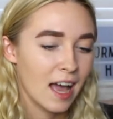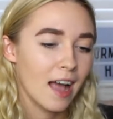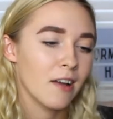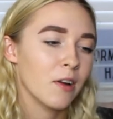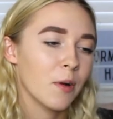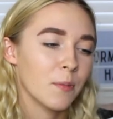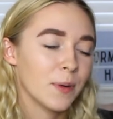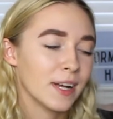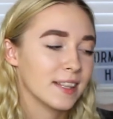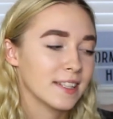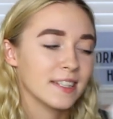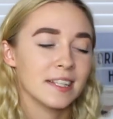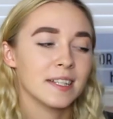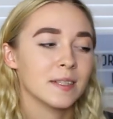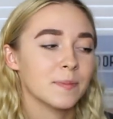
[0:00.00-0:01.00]
I don't know what brand
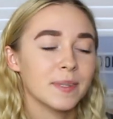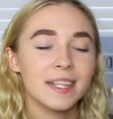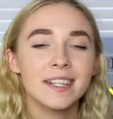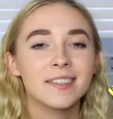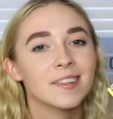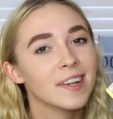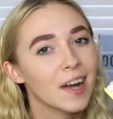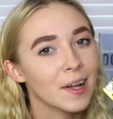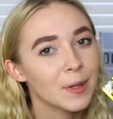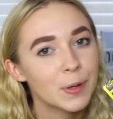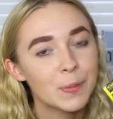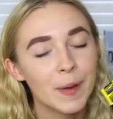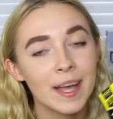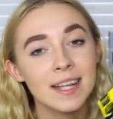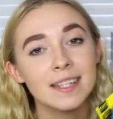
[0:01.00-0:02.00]
this is, but these are
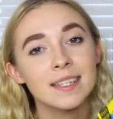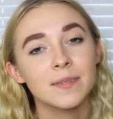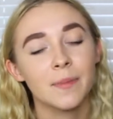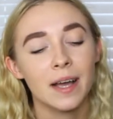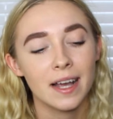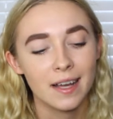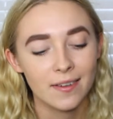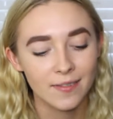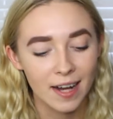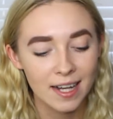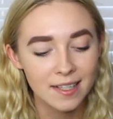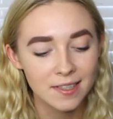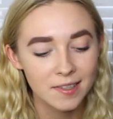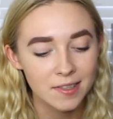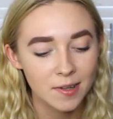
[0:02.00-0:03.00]
colored pens. My
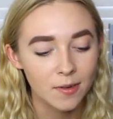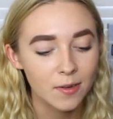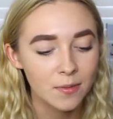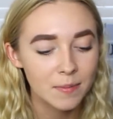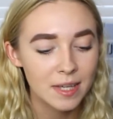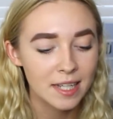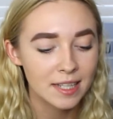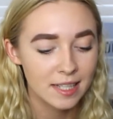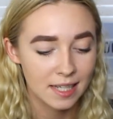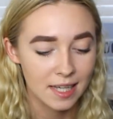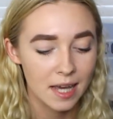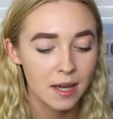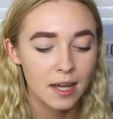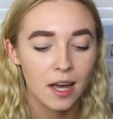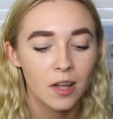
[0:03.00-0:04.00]
advisor told me to
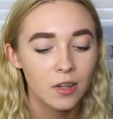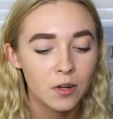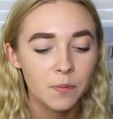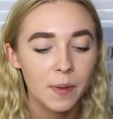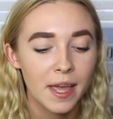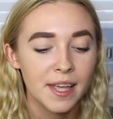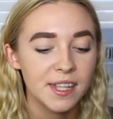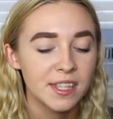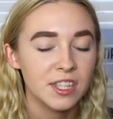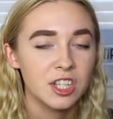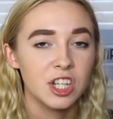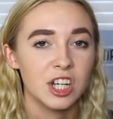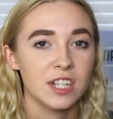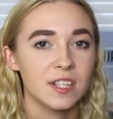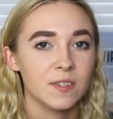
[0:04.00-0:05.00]
get colored pens
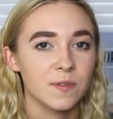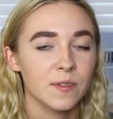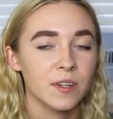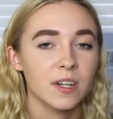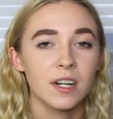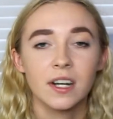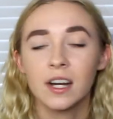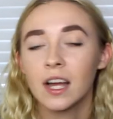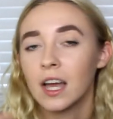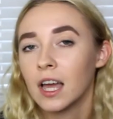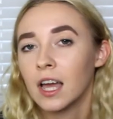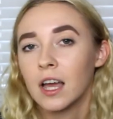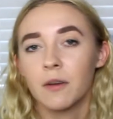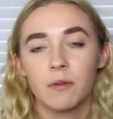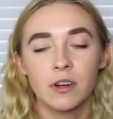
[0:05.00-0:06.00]
just for
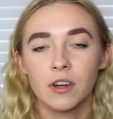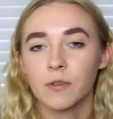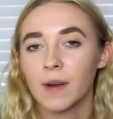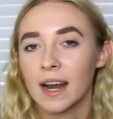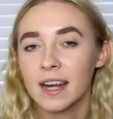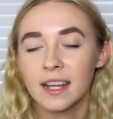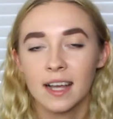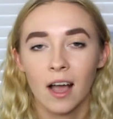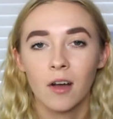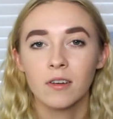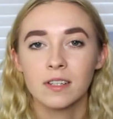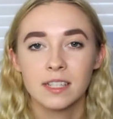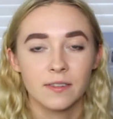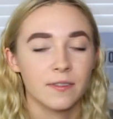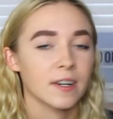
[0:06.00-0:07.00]
when you're writing
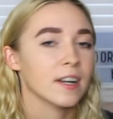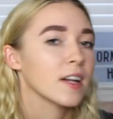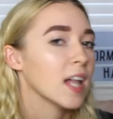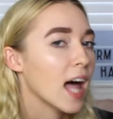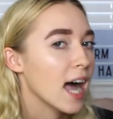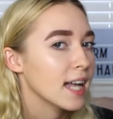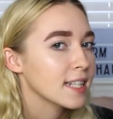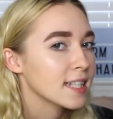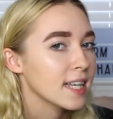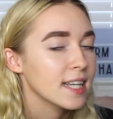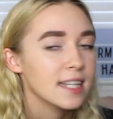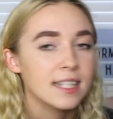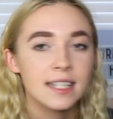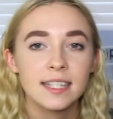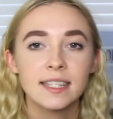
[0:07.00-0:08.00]
out different
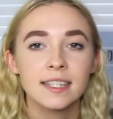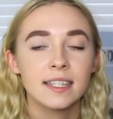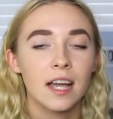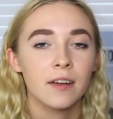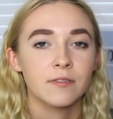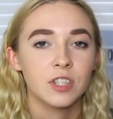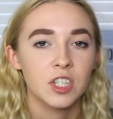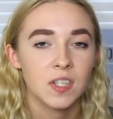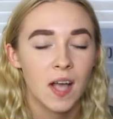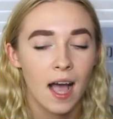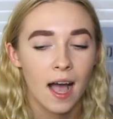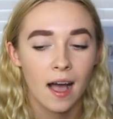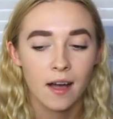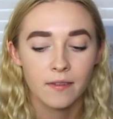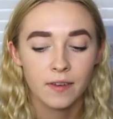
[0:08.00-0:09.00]
classes and stuff, just
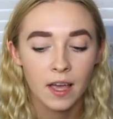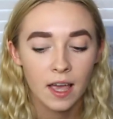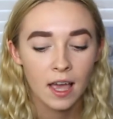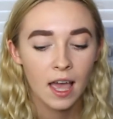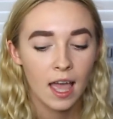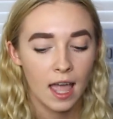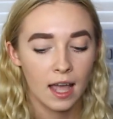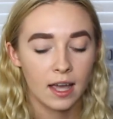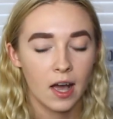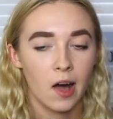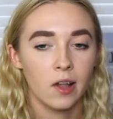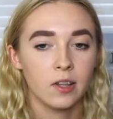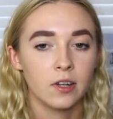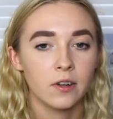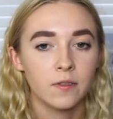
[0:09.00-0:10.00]
have a
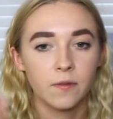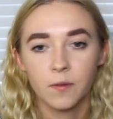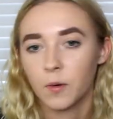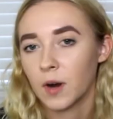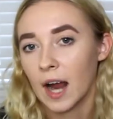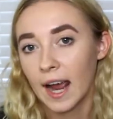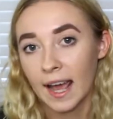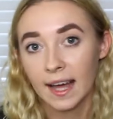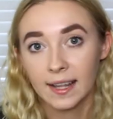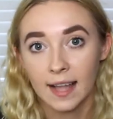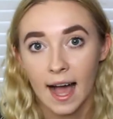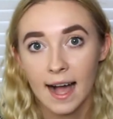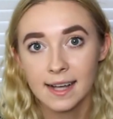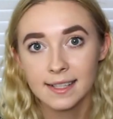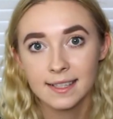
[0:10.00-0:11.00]
color for a
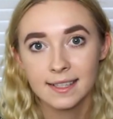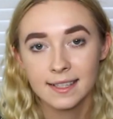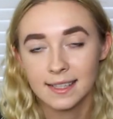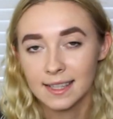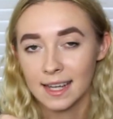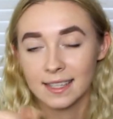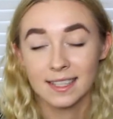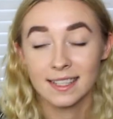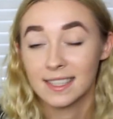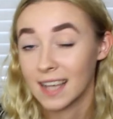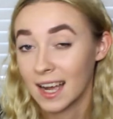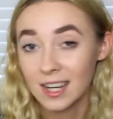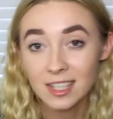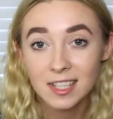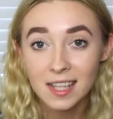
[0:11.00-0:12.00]
class that's
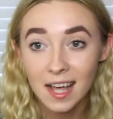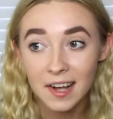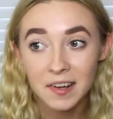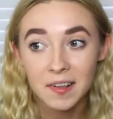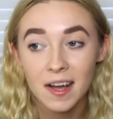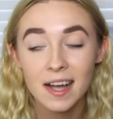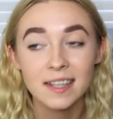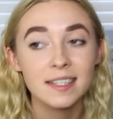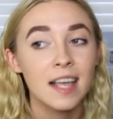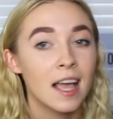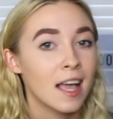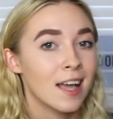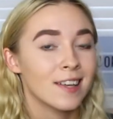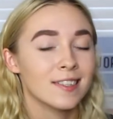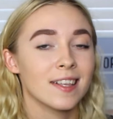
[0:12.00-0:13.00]
assigned to that class
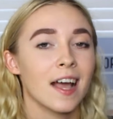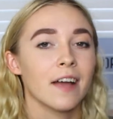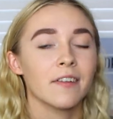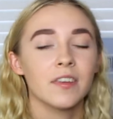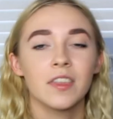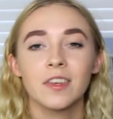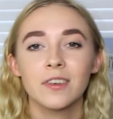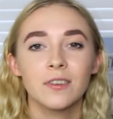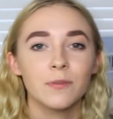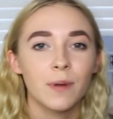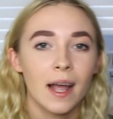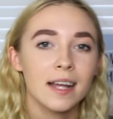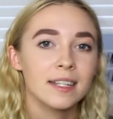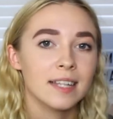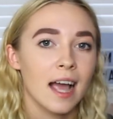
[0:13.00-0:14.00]
so that everything you
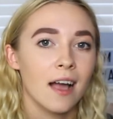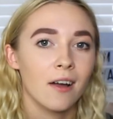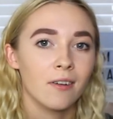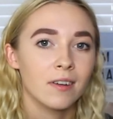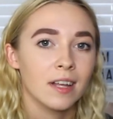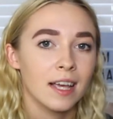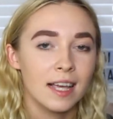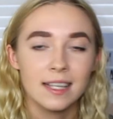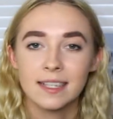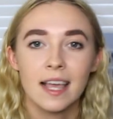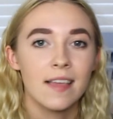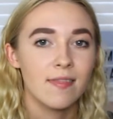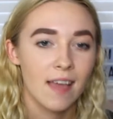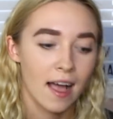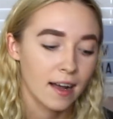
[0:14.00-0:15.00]
write down is
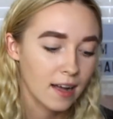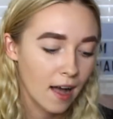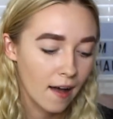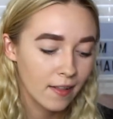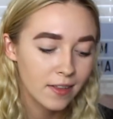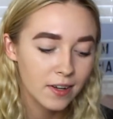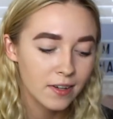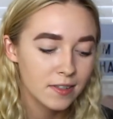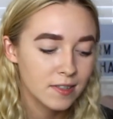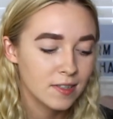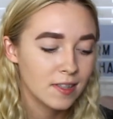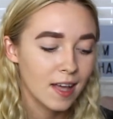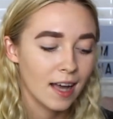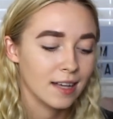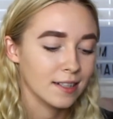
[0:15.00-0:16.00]
in that color
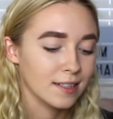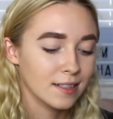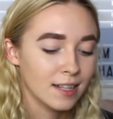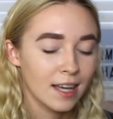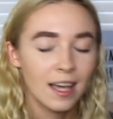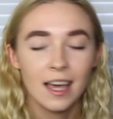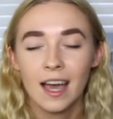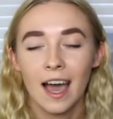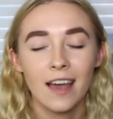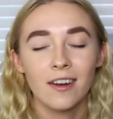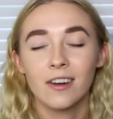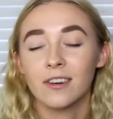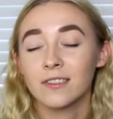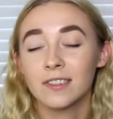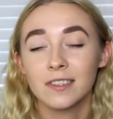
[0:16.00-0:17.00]
so that I don't
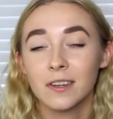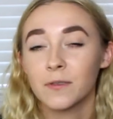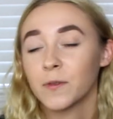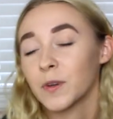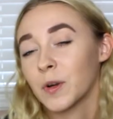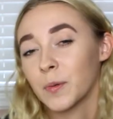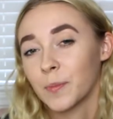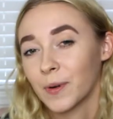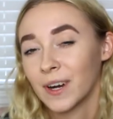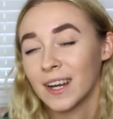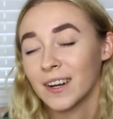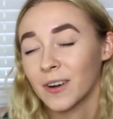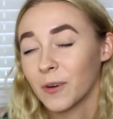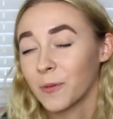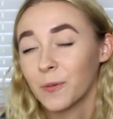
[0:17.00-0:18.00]
know, it's good for your
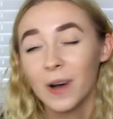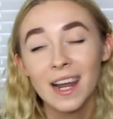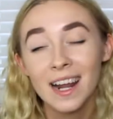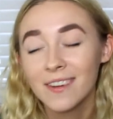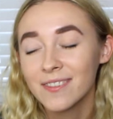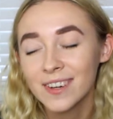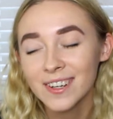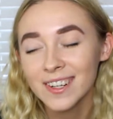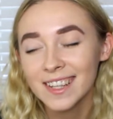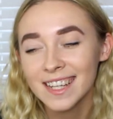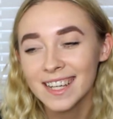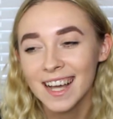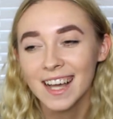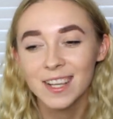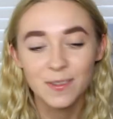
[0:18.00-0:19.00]
brain or whatever
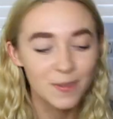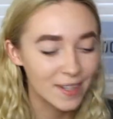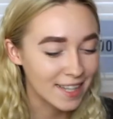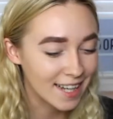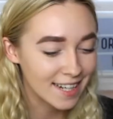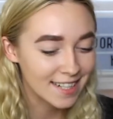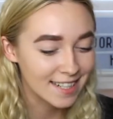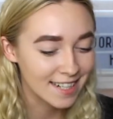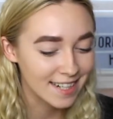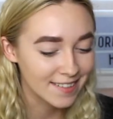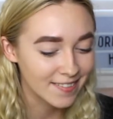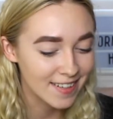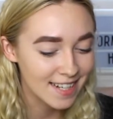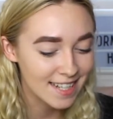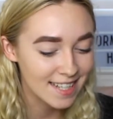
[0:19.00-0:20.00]
the explanation
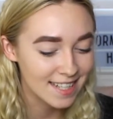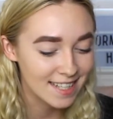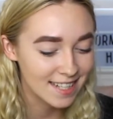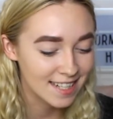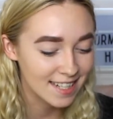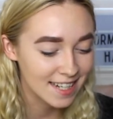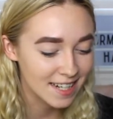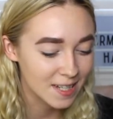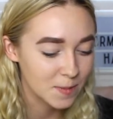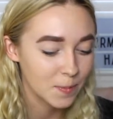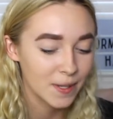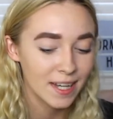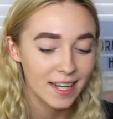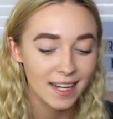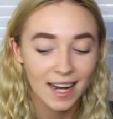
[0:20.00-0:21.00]
was that she
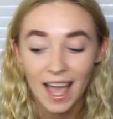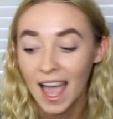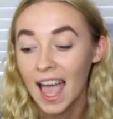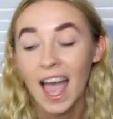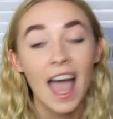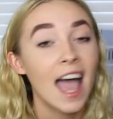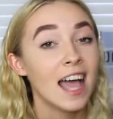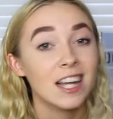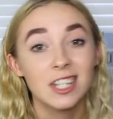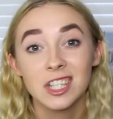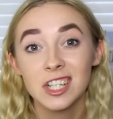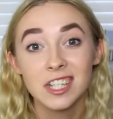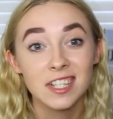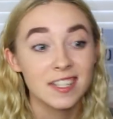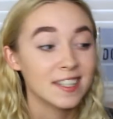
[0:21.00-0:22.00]
explained.
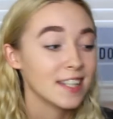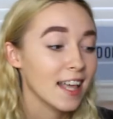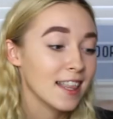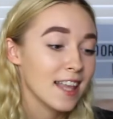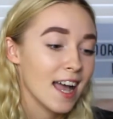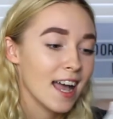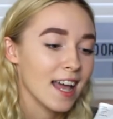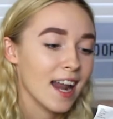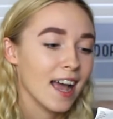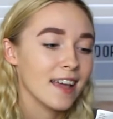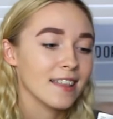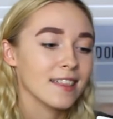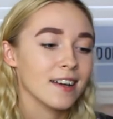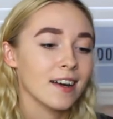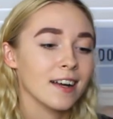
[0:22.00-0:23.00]
She just said that and
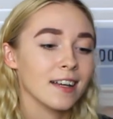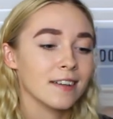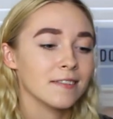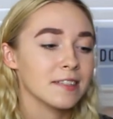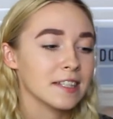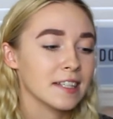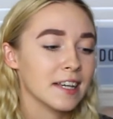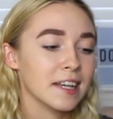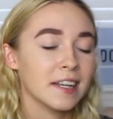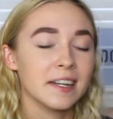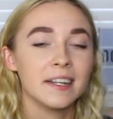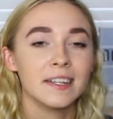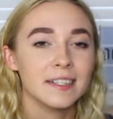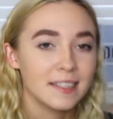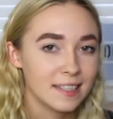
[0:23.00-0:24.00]
I thought it was
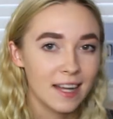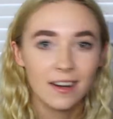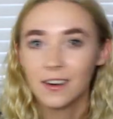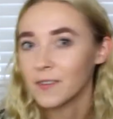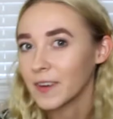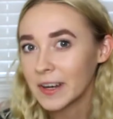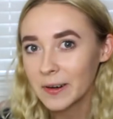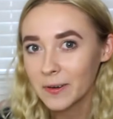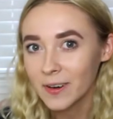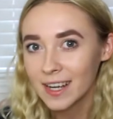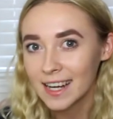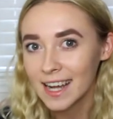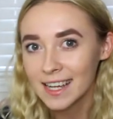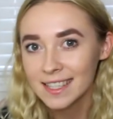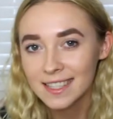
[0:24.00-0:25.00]
good. It sounded very
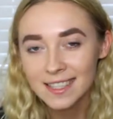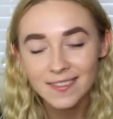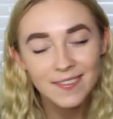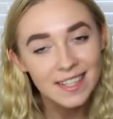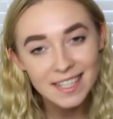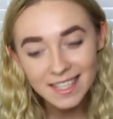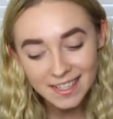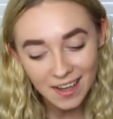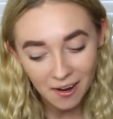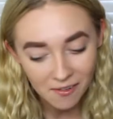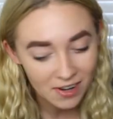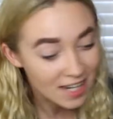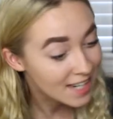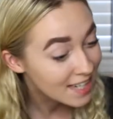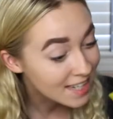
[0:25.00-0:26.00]
organized to me, so I
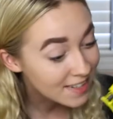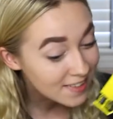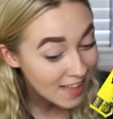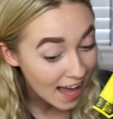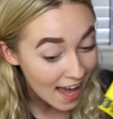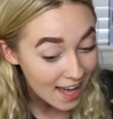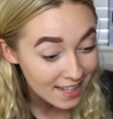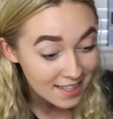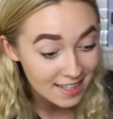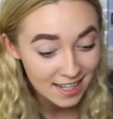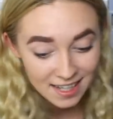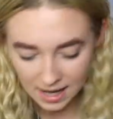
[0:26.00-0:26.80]
wanted to do that.